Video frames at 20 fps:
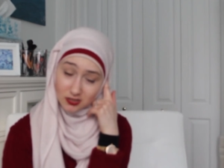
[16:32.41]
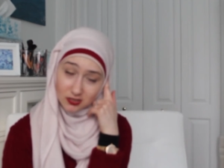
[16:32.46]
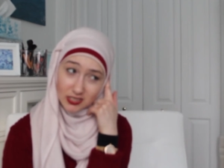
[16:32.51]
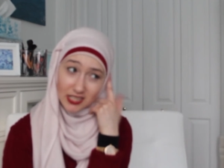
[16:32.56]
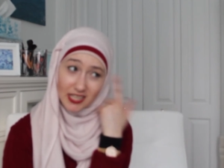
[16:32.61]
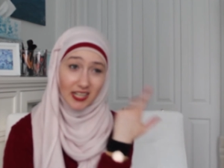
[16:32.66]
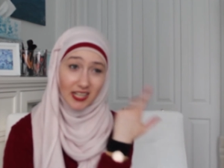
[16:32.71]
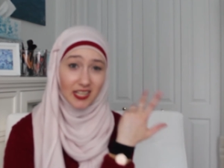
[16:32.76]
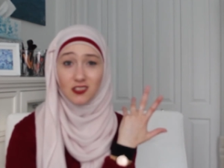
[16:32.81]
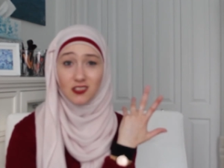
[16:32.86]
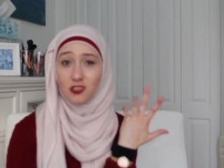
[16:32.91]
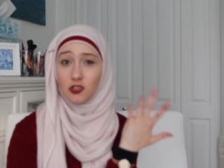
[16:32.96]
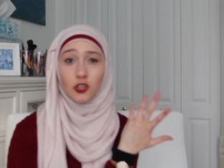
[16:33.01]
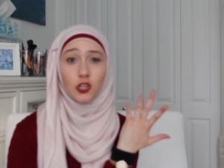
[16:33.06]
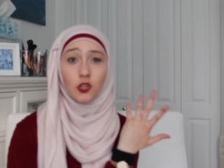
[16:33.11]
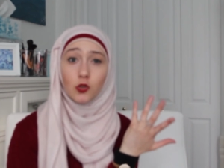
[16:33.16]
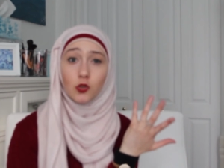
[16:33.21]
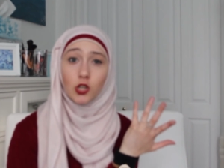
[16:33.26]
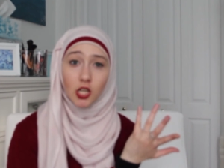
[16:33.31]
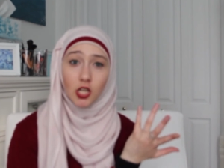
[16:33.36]
Headaches are
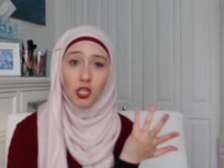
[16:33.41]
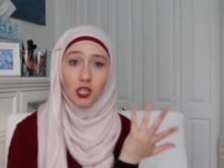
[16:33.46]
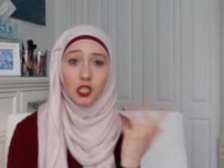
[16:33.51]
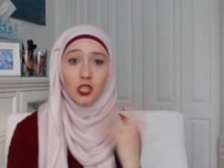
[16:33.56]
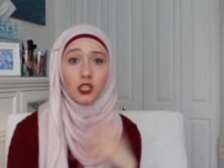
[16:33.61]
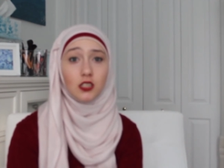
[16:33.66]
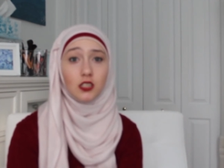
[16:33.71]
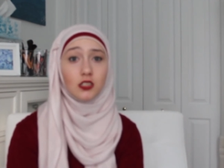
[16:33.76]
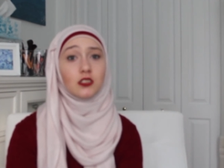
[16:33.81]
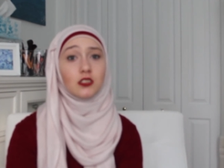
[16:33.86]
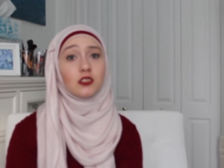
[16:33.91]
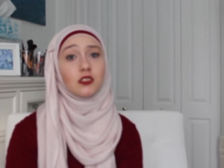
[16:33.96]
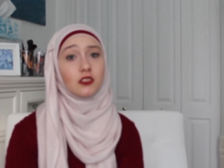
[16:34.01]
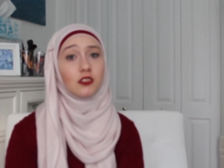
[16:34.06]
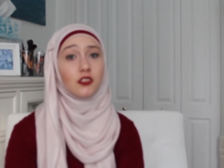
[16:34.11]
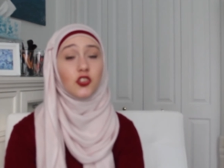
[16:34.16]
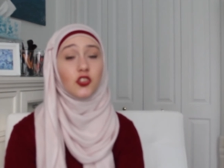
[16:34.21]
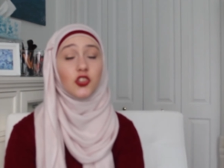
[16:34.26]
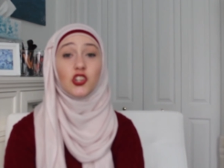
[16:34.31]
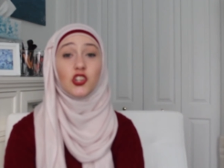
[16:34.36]
no good.
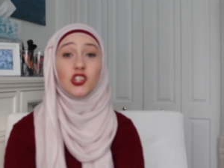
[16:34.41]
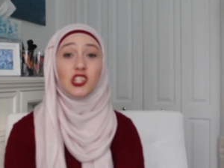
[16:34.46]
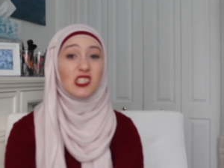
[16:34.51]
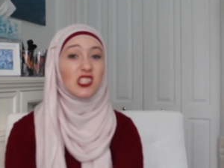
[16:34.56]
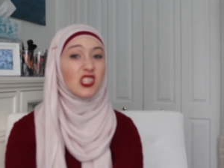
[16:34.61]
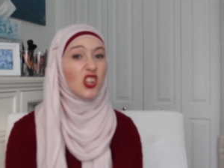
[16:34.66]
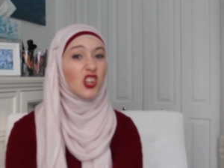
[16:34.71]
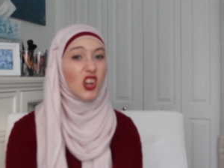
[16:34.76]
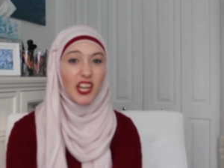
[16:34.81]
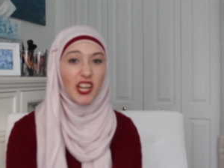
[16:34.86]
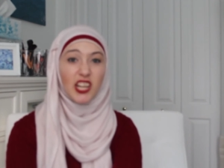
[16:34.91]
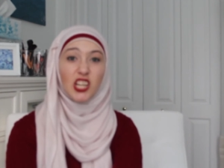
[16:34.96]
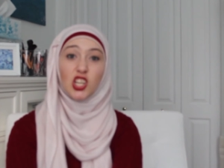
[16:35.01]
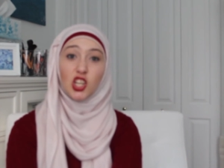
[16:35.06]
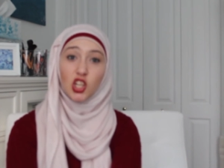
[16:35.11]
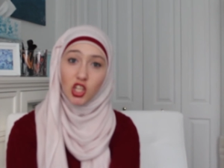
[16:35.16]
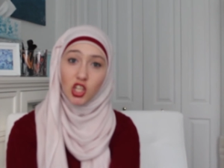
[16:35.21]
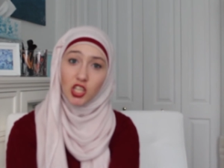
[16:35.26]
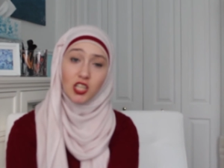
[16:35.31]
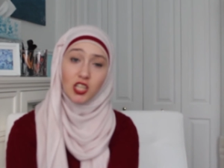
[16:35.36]
They're just not
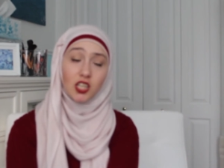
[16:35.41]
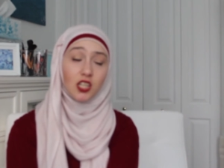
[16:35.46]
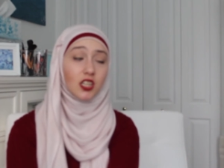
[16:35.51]
good.